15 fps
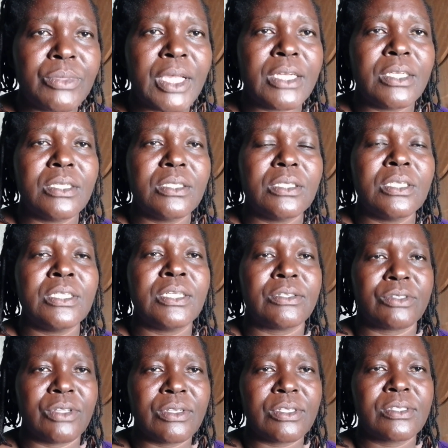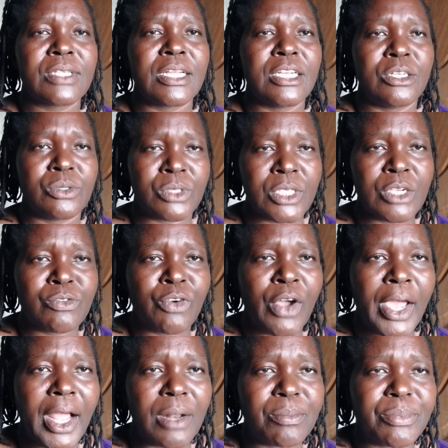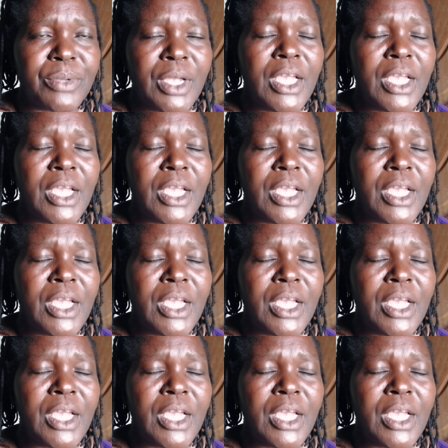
then it is necessary to seek for help.